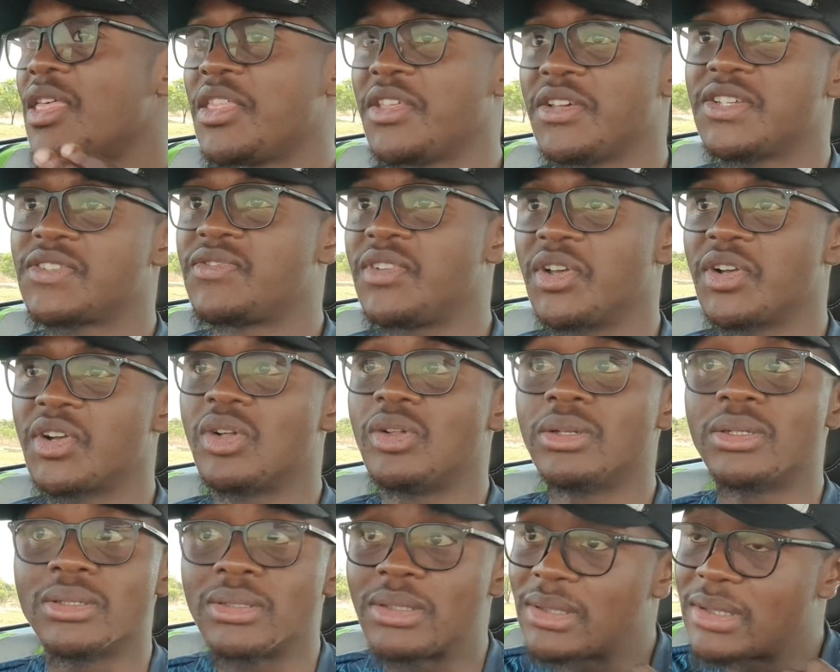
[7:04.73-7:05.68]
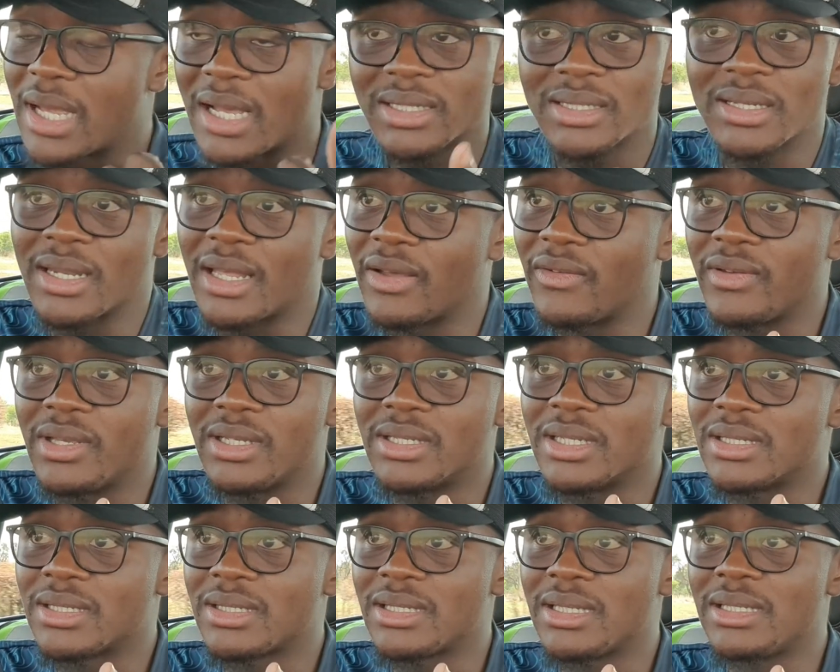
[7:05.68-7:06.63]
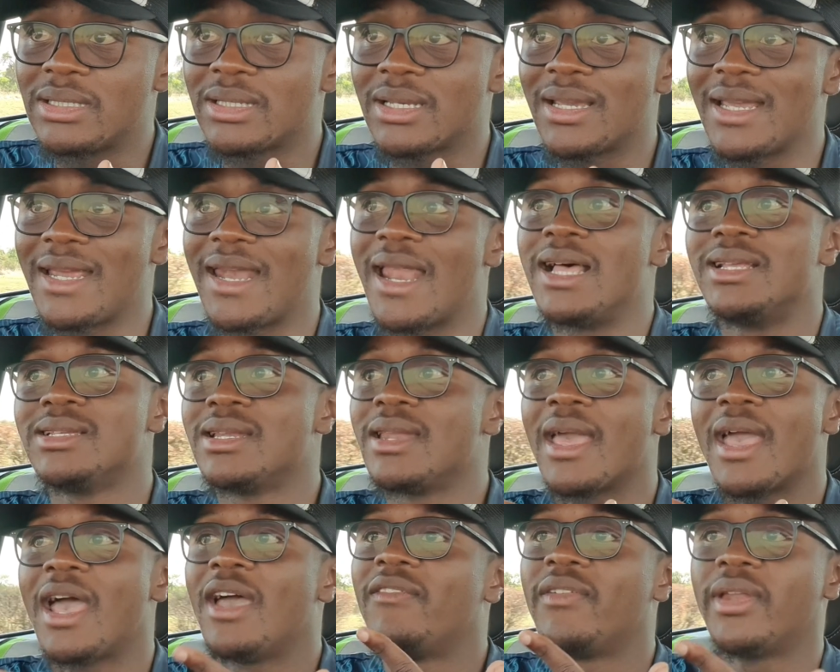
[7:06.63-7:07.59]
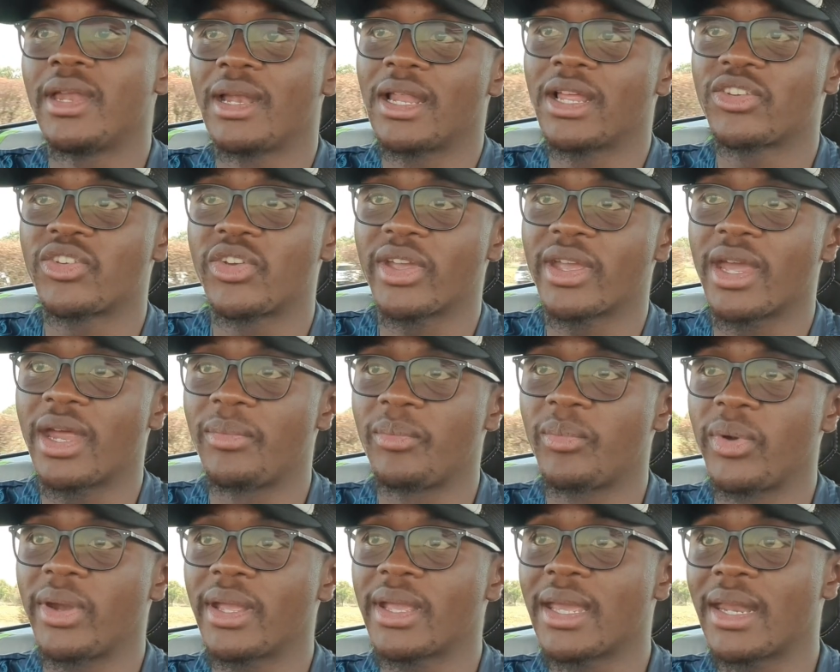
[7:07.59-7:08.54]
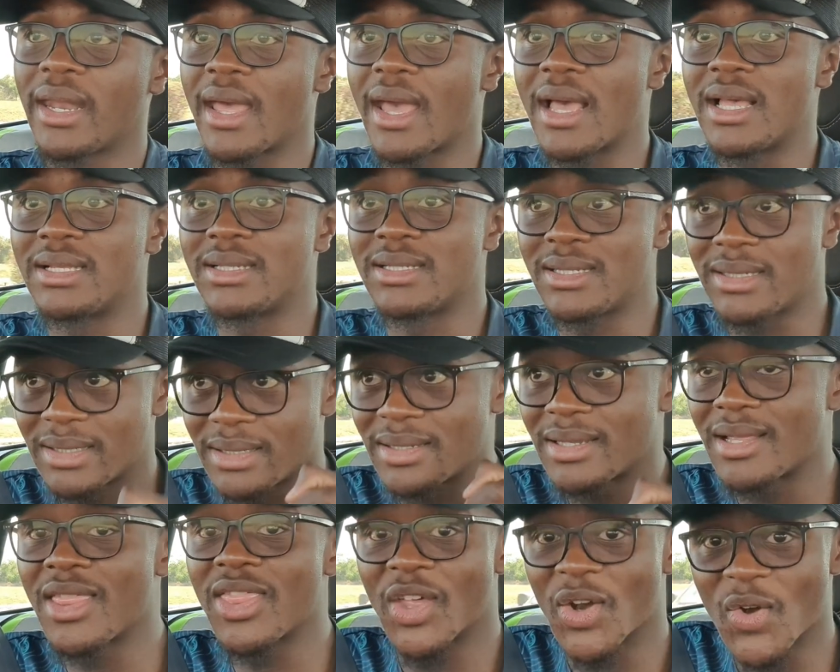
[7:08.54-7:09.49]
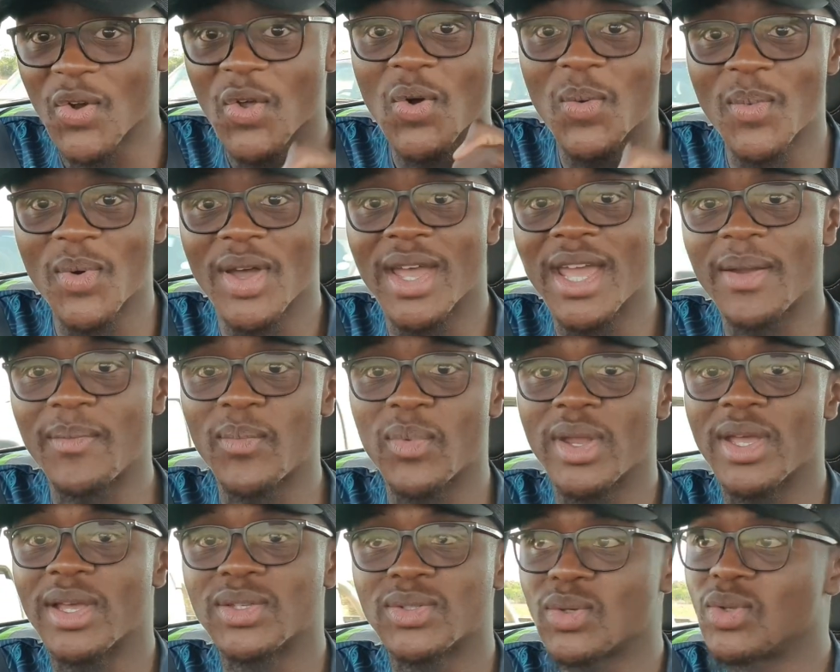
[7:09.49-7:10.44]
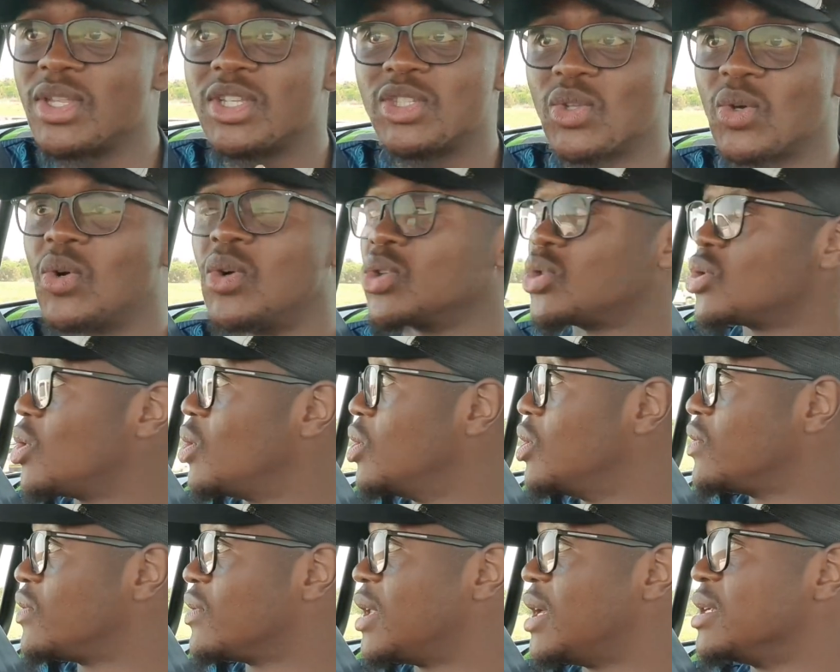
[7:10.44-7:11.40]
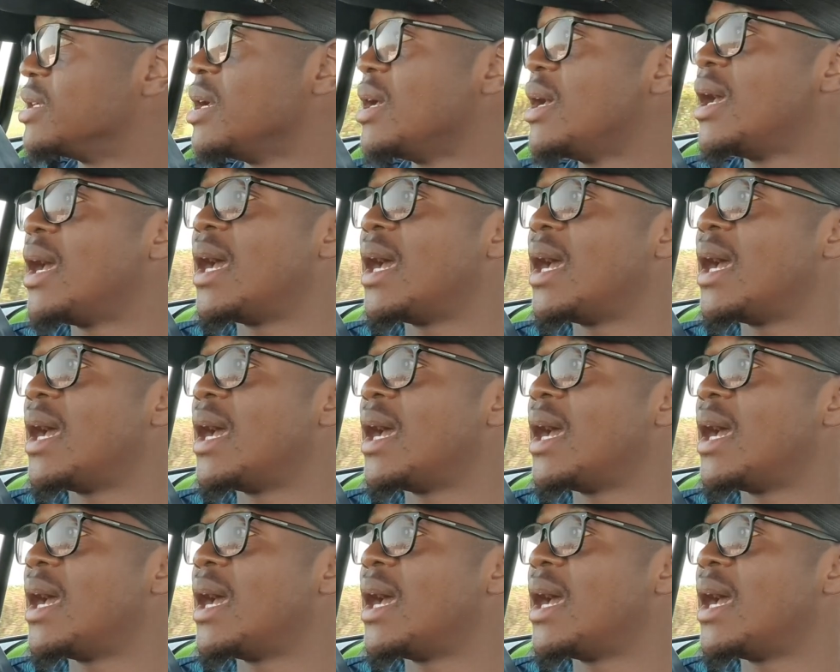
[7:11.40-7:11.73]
This vehicle doesn't have heated seats. It doesn't have an electric handbrake. It has the normal handbrake, so there's no auto hold for that.